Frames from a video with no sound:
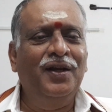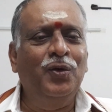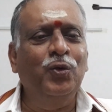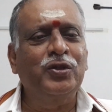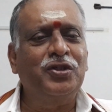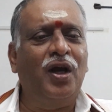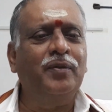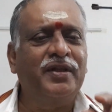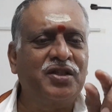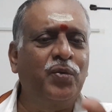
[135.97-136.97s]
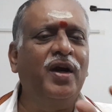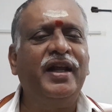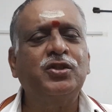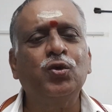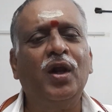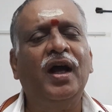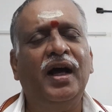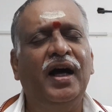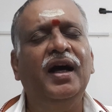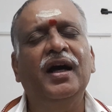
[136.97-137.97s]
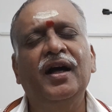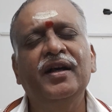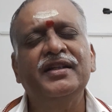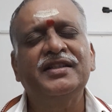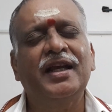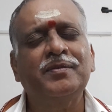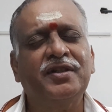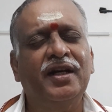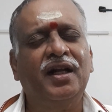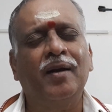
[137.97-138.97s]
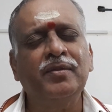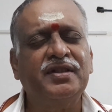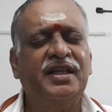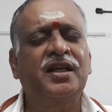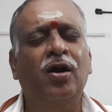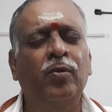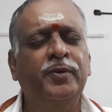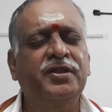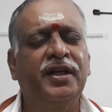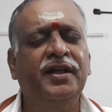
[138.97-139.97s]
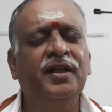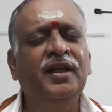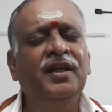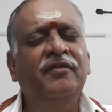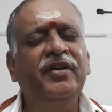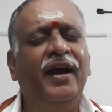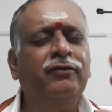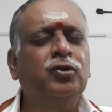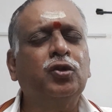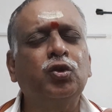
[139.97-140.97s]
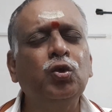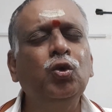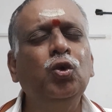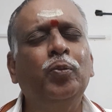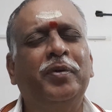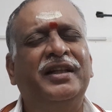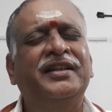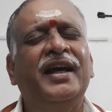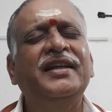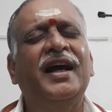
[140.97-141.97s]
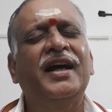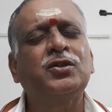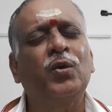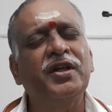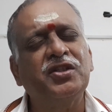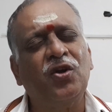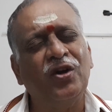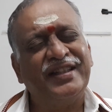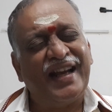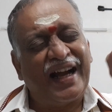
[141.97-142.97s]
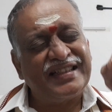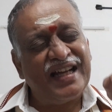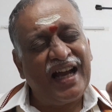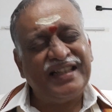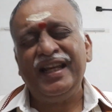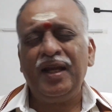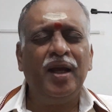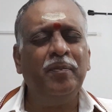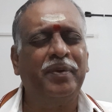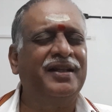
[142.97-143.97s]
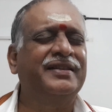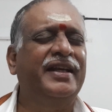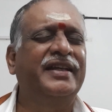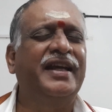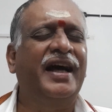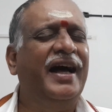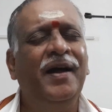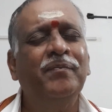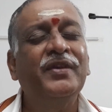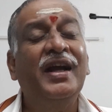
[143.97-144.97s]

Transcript: Who is this word Asura, A, in Sanskrit comes as an opposite. We have two pratyayas. One is called the Ajadi Pratyayaha